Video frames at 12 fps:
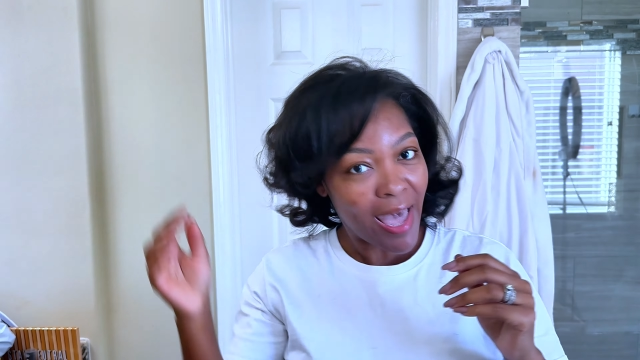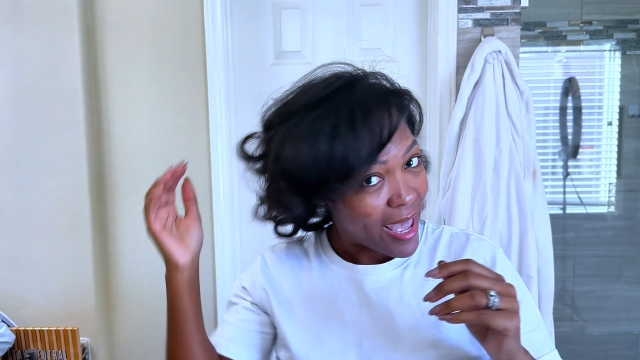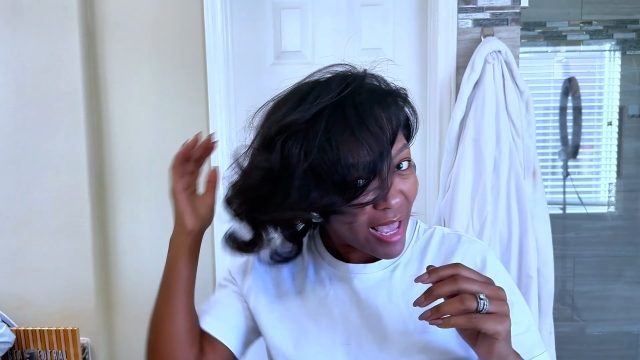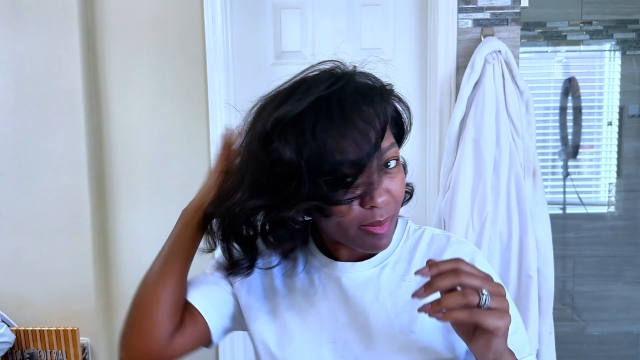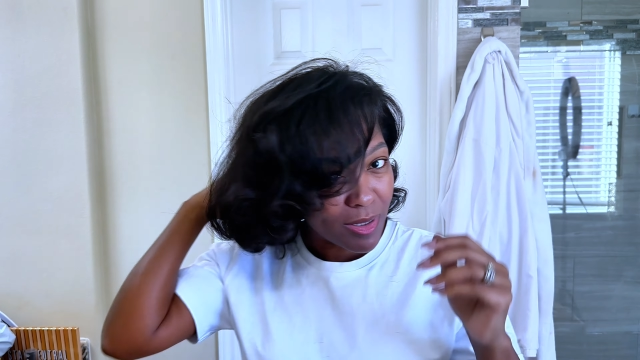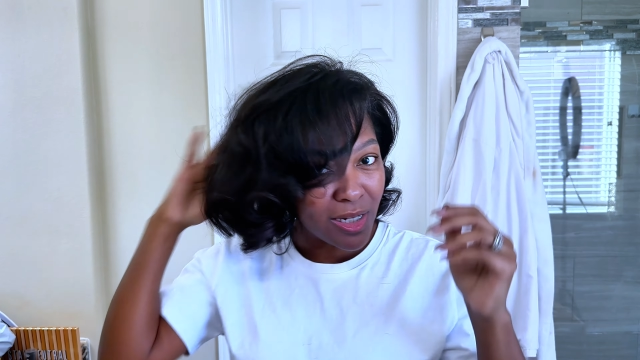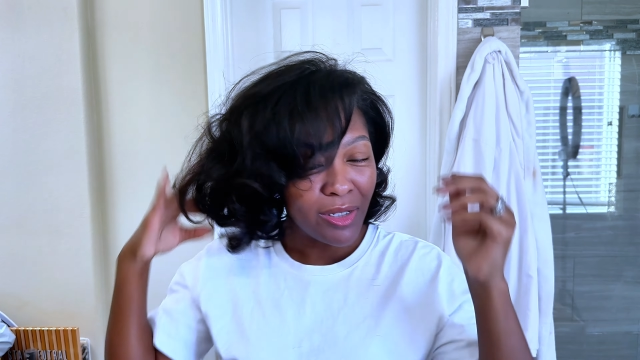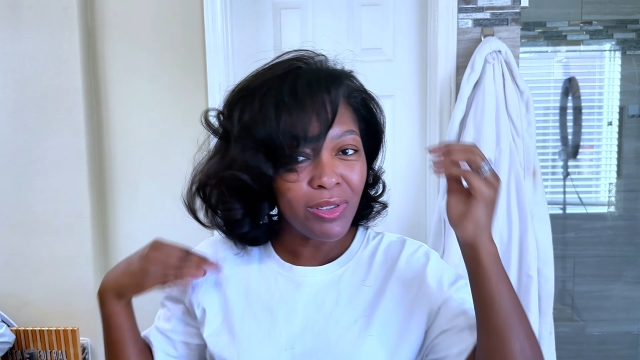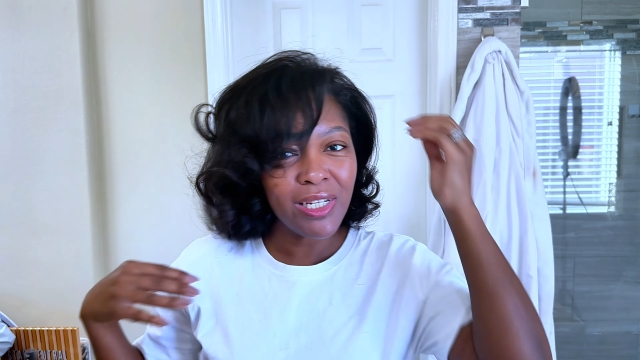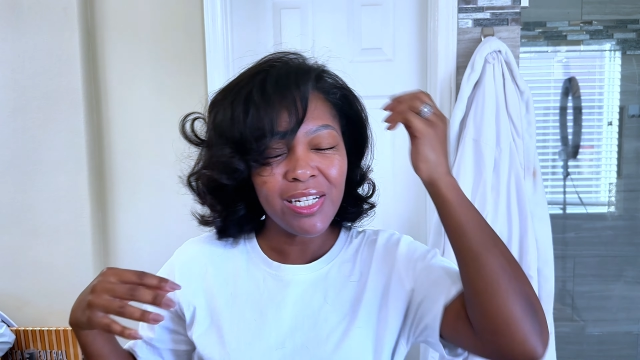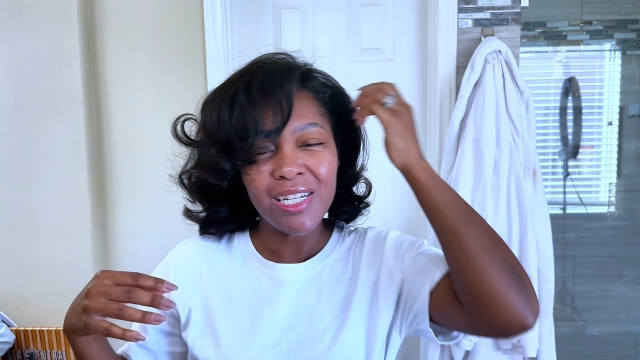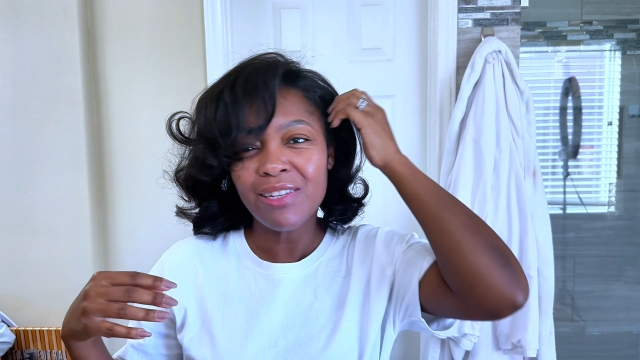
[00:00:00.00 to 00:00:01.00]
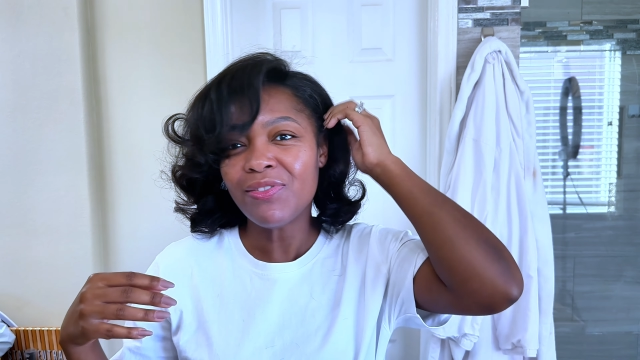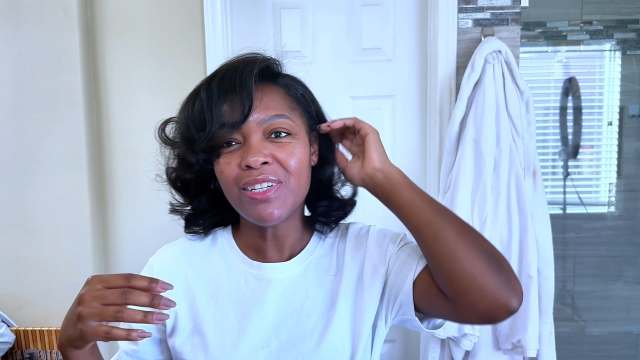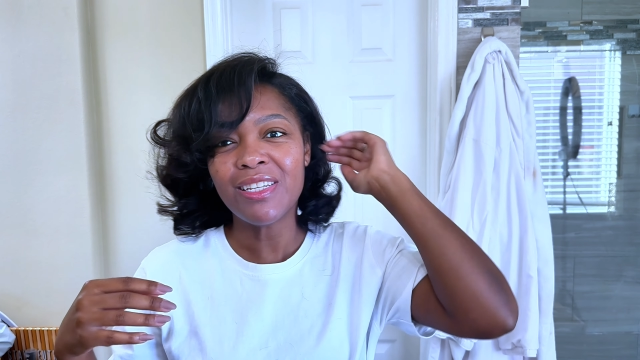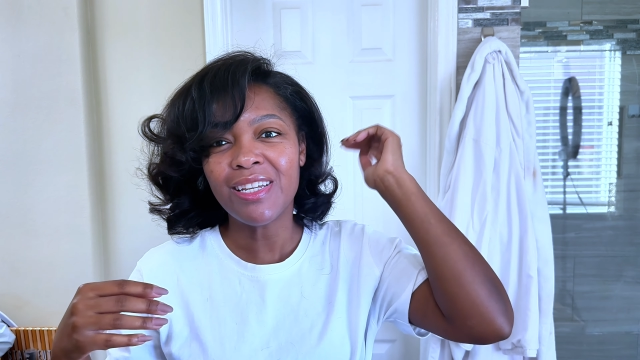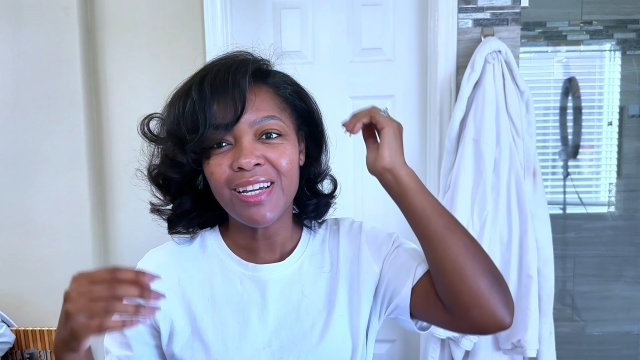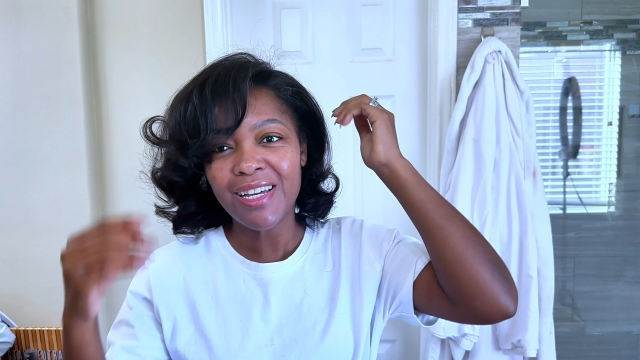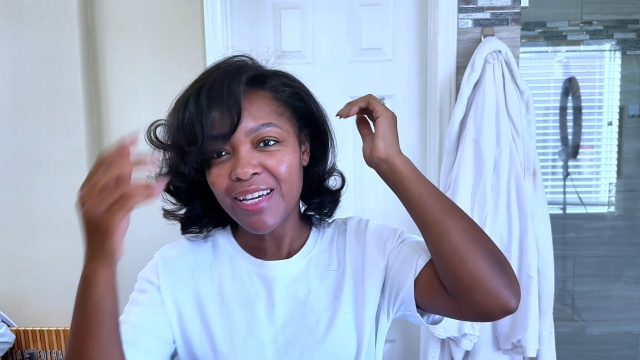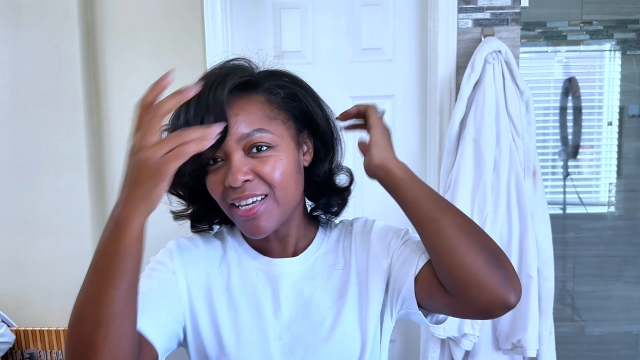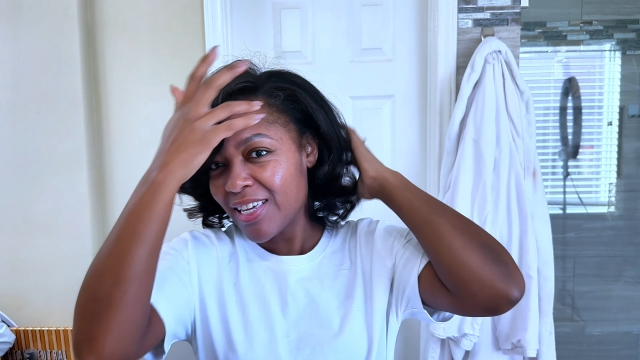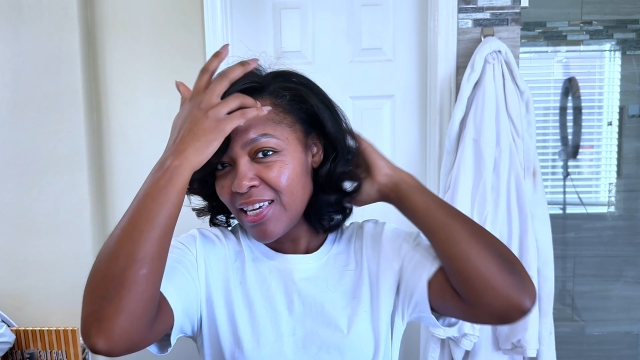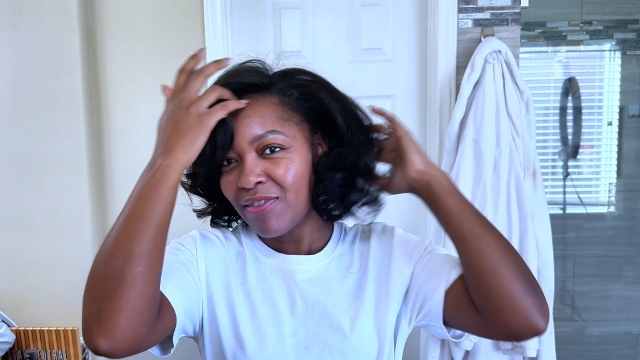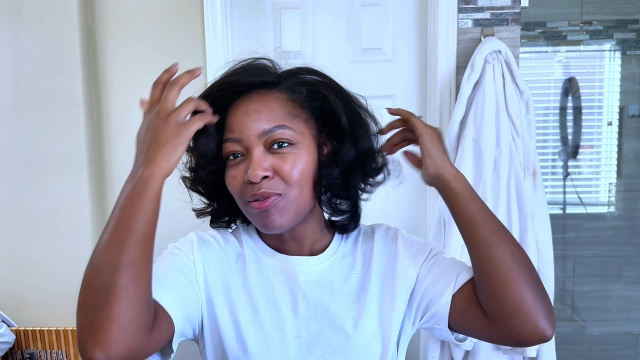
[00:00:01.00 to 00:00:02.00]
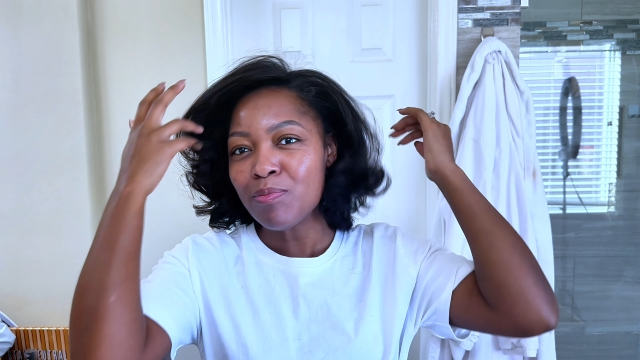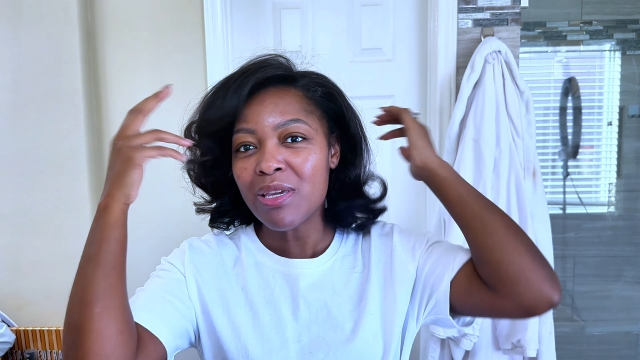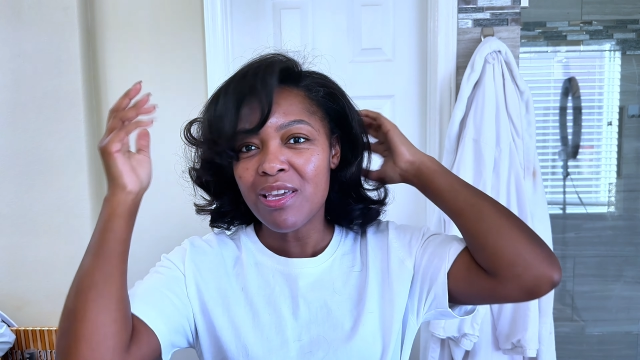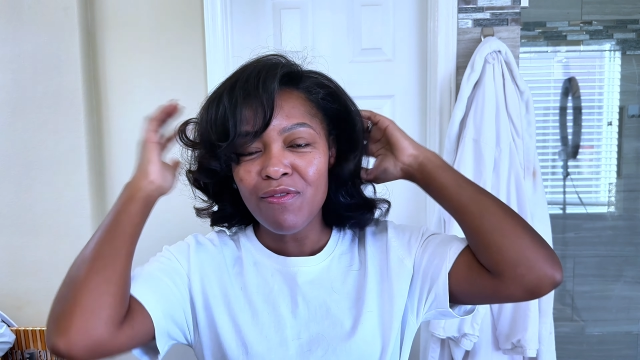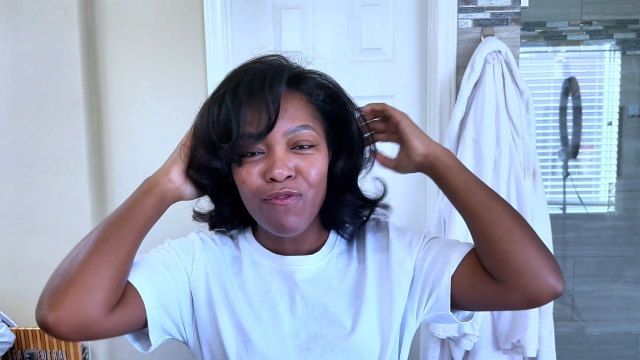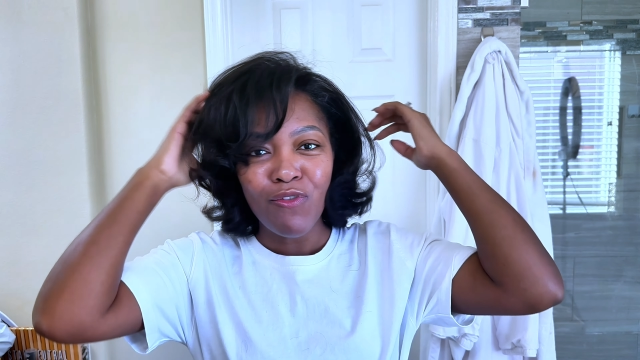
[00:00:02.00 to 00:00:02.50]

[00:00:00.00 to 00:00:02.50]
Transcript: absolutely love it uh gives me